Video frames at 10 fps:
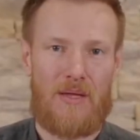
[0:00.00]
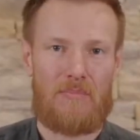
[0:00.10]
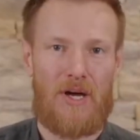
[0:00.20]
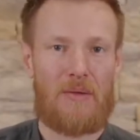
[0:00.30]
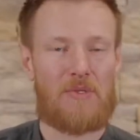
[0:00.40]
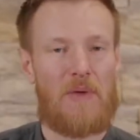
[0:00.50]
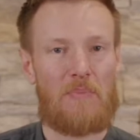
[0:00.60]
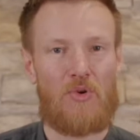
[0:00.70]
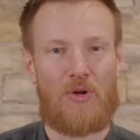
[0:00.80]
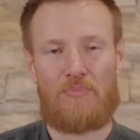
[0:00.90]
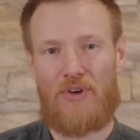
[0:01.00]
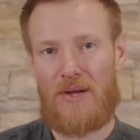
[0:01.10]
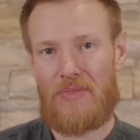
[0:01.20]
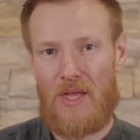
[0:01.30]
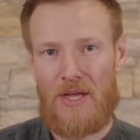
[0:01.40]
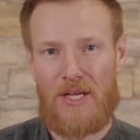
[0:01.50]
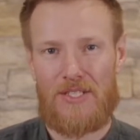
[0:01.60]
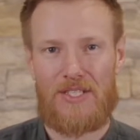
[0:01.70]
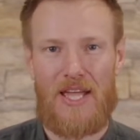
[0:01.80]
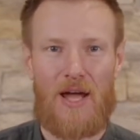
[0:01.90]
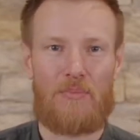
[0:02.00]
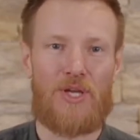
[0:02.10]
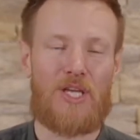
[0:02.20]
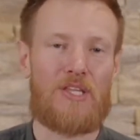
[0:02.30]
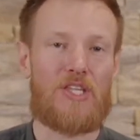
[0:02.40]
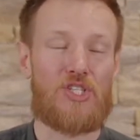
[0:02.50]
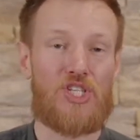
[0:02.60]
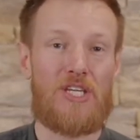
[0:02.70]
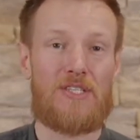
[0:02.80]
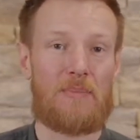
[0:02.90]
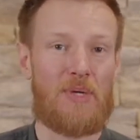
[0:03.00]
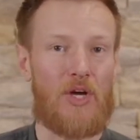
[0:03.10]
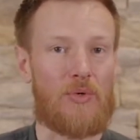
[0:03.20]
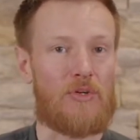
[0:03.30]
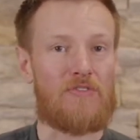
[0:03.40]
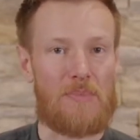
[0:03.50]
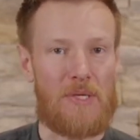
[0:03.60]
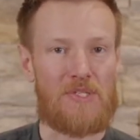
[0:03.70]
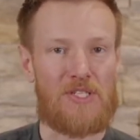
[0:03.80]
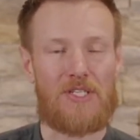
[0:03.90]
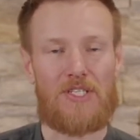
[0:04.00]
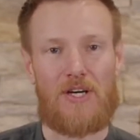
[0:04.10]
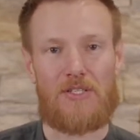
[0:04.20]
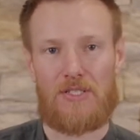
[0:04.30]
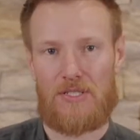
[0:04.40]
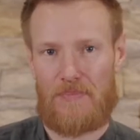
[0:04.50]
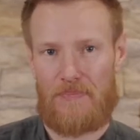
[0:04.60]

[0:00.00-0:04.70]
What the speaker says: My name is Ben Morgan Brown and today I'm looking at the G-00 from Gibson Guitars.